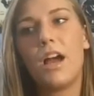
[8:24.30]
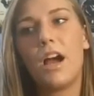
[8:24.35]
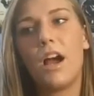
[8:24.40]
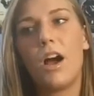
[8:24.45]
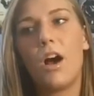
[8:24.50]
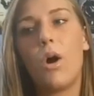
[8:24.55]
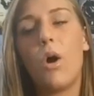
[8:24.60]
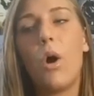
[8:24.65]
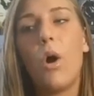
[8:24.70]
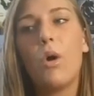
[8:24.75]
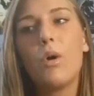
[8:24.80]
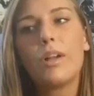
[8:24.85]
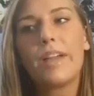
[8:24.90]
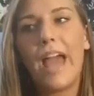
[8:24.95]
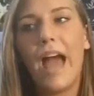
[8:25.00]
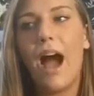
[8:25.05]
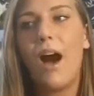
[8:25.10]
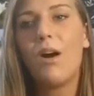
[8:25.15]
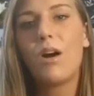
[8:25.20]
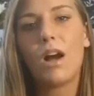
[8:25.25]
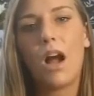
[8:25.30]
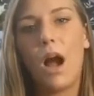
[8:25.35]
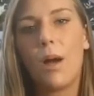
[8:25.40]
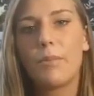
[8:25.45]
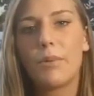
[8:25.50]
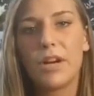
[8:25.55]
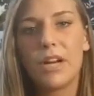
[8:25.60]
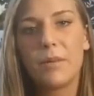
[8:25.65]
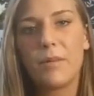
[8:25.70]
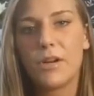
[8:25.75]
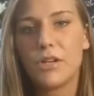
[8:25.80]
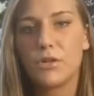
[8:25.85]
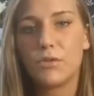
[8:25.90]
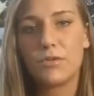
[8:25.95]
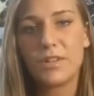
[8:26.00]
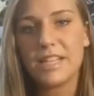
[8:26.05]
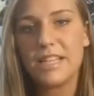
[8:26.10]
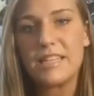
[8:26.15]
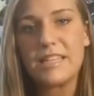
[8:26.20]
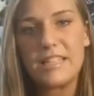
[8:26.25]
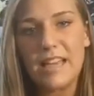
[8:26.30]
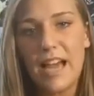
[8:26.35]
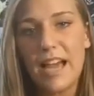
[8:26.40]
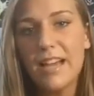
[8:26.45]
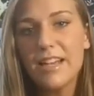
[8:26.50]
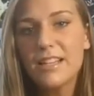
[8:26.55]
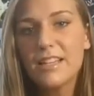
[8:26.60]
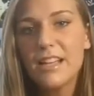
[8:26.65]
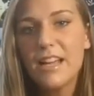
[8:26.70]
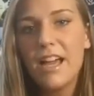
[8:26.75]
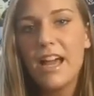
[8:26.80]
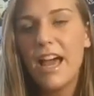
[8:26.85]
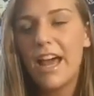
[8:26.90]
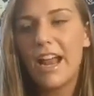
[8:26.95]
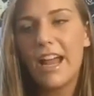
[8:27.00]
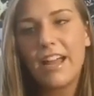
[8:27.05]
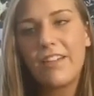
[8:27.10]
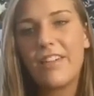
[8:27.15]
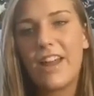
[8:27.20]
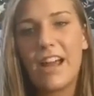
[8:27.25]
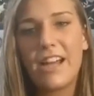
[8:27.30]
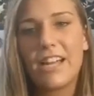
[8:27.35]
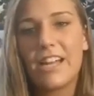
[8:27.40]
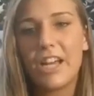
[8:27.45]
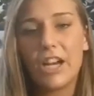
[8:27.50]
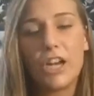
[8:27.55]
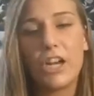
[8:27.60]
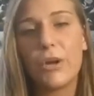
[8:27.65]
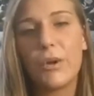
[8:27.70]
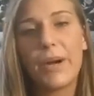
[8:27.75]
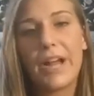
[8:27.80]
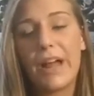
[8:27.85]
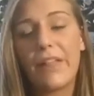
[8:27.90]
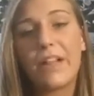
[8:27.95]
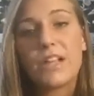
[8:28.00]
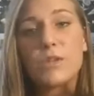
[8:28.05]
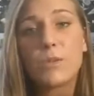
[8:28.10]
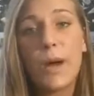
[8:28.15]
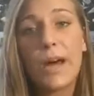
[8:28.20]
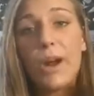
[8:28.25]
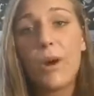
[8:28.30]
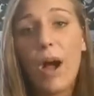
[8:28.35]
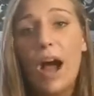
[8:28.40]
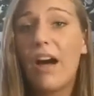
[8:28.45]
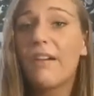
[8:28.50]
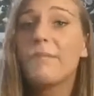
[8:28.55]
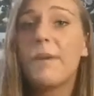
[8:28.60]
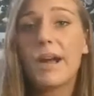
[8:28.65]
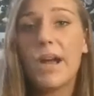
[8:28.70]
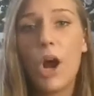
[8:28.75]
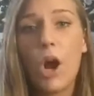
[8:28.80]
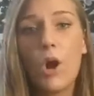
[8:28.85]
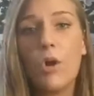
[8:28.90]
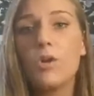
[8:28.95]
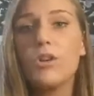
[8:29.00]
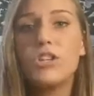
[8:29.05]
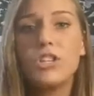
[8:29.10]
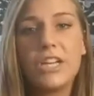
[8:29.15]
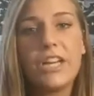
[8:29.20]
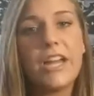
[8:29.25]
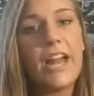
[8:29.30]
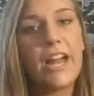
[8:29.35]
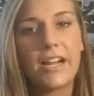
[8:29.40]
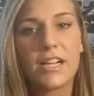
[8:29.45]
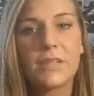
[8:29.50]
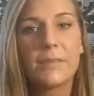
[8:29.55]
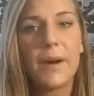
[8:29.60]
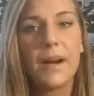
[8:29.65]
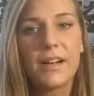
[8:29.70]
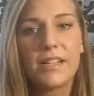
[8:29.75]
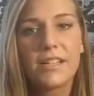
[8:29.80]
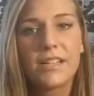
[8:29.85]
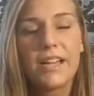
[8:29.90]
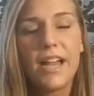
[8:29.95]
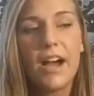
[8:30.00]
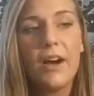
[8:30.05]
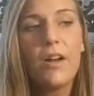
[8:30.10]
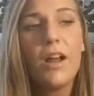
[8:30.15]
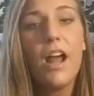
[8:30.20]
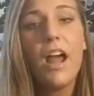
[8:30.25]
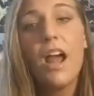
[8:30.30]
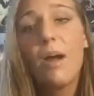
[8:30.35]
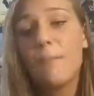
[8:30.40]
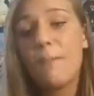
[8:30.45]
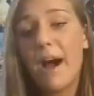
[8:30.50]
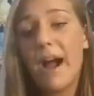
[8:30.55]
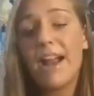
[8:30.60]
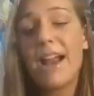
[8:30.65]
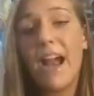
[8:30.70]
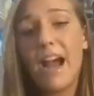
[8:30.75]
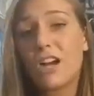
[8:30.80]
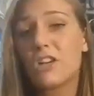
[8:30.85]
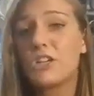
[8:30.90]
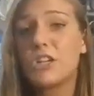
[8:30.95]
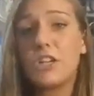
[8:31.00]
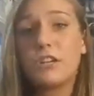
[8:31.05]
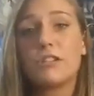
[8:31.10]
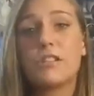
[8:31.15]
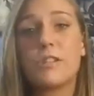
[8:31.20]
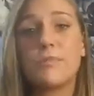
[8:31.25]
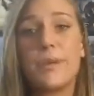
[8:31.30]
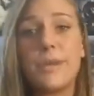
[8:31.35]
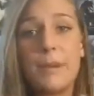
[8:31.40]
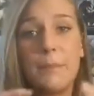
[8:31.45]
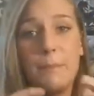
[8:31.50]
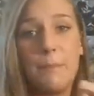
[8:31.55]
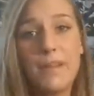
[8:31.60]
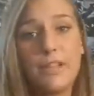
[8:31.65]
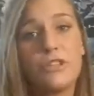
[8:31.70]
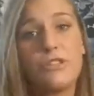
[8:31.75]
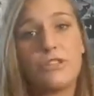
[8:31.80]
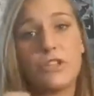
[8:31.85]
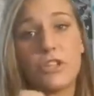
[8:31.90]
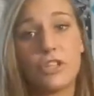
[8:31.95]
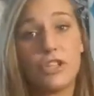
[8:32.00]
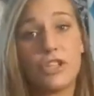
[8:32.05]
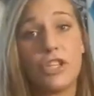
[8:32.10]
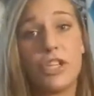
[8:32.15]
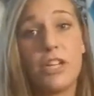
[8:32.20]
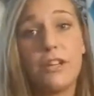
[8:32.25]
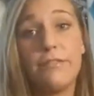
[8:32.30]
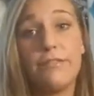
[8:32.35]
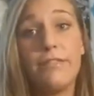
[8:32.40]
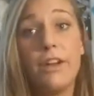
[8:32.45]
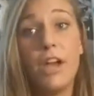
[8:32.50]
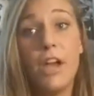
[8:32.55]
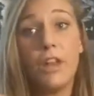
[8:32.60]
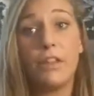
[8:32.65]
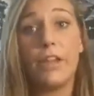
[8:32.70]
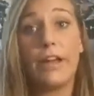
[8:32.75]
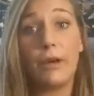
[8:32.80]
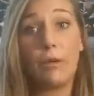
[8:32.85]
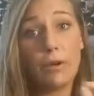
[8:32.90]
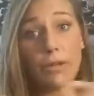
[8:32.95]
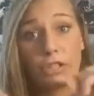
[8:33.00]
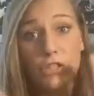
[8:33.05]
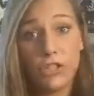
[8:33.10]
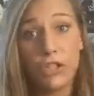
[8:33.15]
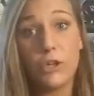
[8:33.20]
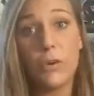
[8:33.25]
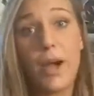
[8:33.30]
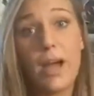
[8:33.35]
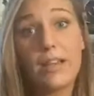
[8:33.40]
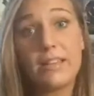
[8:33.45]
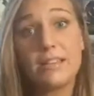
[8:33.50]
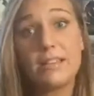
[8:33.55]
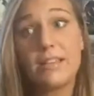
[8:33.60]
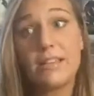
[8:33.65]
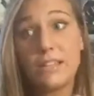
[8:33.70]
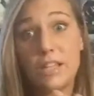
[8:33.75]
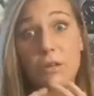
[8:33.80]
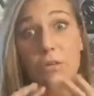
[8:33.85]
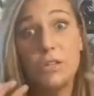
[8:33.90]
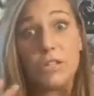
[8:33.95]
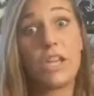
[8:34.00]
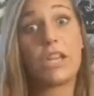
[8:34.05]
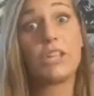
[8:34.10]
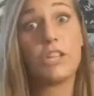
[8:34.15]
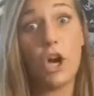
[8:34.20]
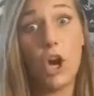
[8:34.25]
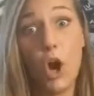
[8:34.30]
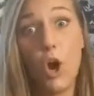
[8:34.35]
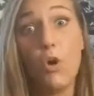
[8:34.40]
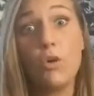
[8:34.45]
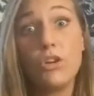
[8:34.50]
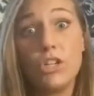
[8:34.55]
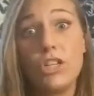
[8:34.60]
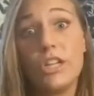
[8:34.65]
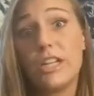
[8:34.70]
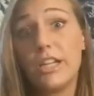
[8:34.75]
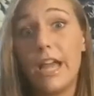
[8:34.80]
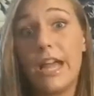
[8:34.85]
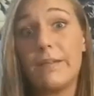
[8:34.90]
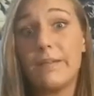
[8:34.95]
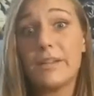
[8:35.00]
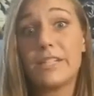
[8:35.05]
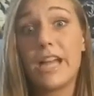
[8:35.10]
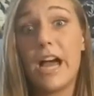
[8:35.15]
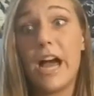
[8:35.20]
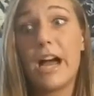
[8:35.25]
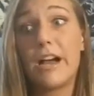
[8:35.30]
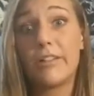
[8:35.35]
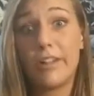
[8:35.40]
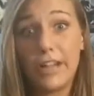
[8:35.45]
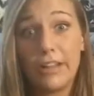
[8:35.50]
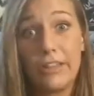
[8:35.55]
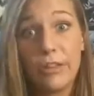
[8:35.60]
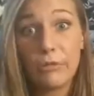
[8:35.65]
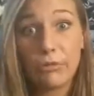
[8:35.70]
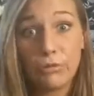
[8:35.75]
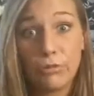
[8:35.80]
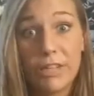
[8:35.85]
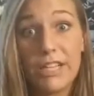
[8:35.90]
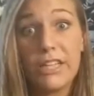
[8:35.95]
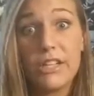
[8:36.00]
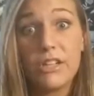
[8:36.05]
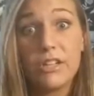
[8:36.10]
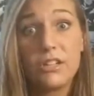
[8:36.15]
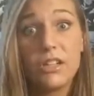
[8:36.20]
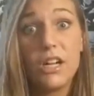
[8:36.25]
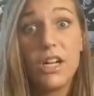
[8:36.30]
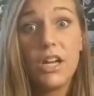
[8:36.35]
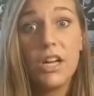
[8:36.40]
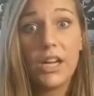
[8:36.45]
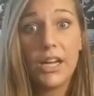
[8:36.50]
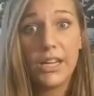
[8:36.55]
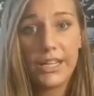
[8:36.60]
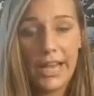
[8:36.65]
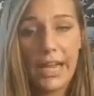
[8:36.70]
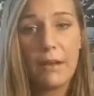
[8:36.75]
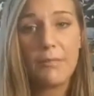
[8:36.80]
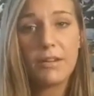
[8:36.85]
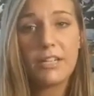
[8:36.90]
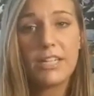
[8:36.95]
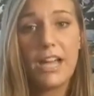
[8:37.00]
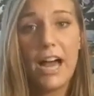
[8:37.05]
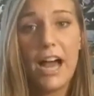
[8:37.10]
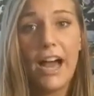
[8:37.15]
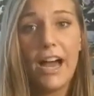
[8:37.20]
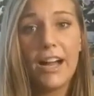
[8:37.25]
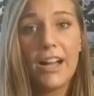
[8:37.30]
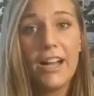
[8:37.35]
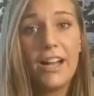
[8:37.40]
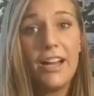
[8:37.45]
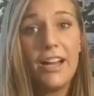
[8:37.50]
whole account got pretty much reset, and I even had to get a new account. That's why I don't have my OG Xbox account. Mine actually used to be Mistress Chief, like, with 2 S's. It was, like, the OG gamer tag, like, the real gamer tag.